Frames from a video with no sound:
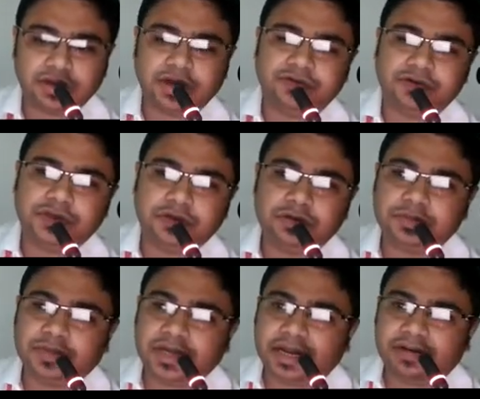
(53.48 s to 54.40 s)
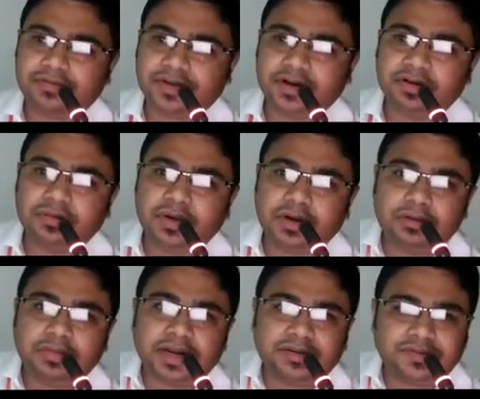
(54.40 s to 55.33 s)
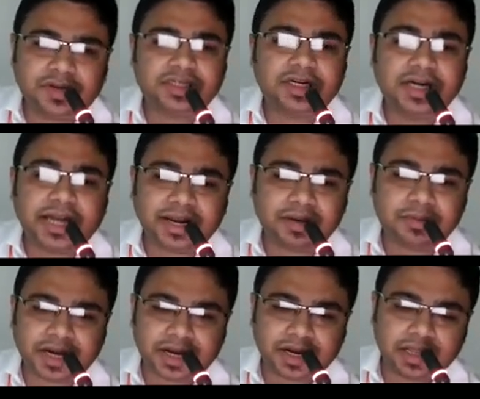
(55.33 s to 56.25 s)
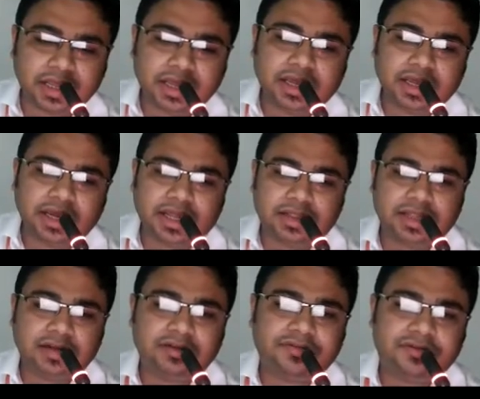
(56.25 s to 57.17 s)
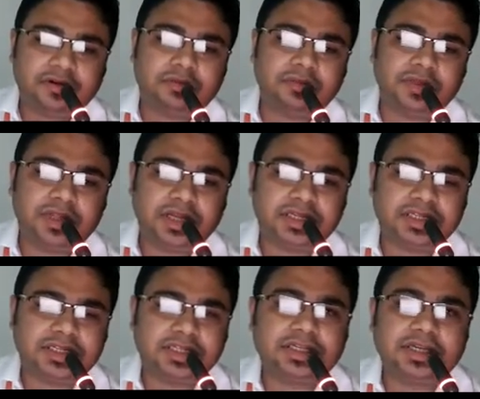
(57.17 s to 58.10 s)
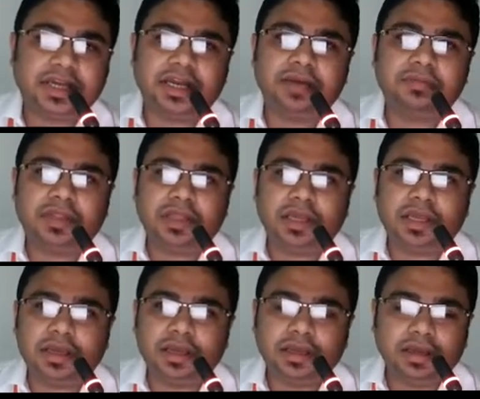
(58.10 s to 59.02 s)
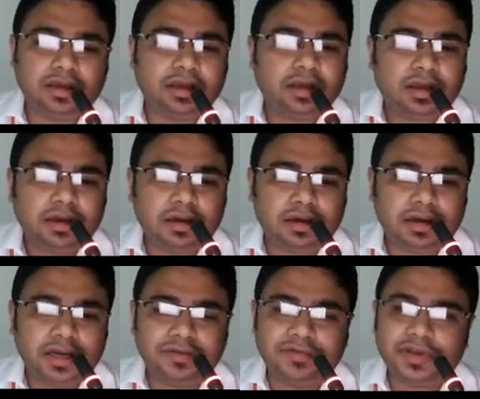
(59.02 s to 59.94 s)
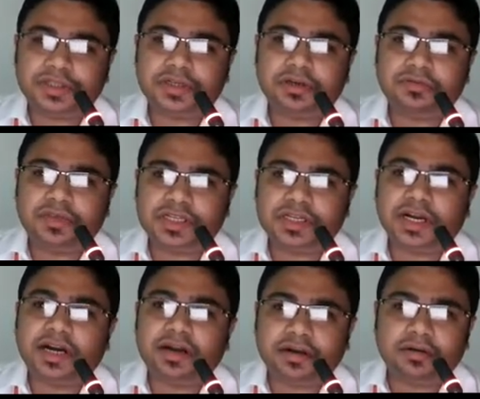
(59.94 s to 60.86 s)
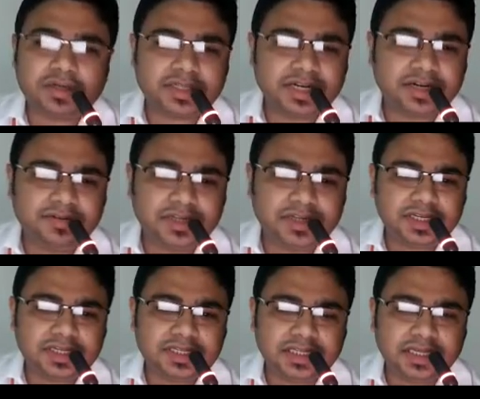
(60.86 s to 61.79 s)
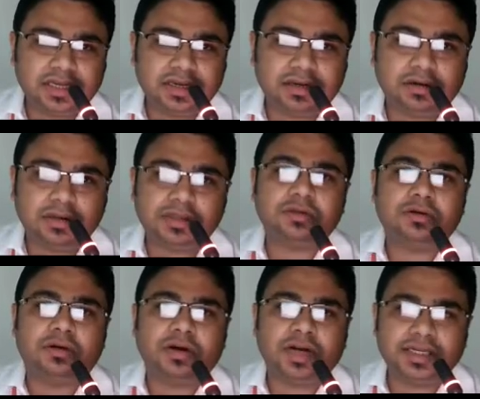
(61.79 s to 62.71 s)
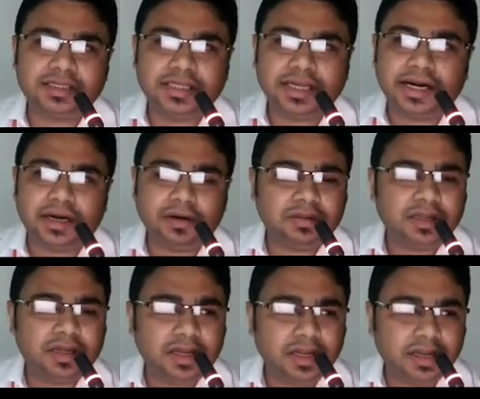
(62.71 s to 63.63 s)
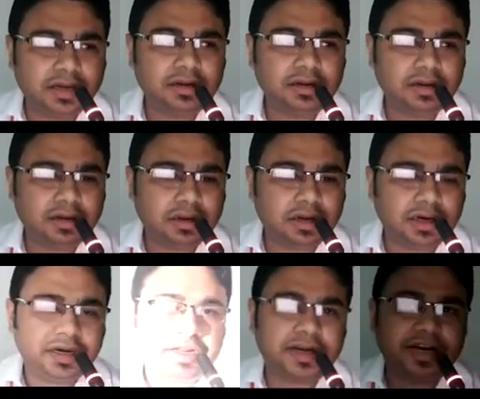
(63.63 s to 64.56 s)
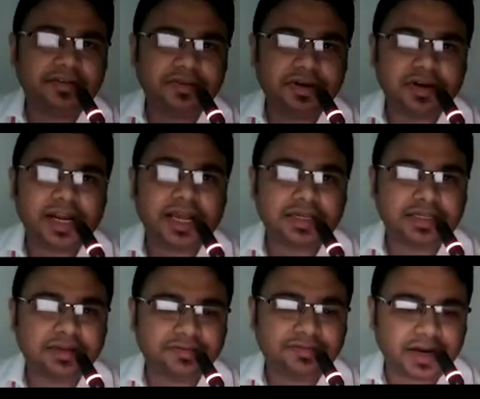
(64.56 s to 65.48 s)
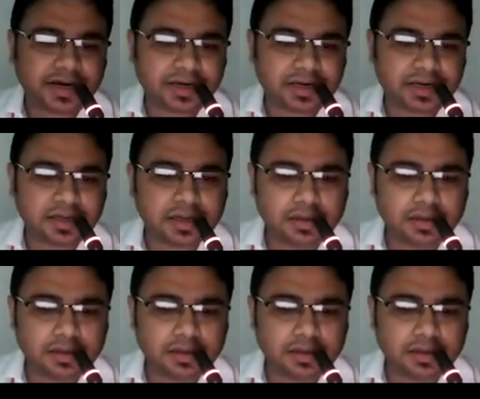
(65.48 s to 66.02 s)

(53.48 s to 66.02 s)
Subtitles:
it was used by Alfred Nobel to manufacture dynamite. And then from this came the invention of this nitric oxide, is the also called as the endothelial derived relaxing factor.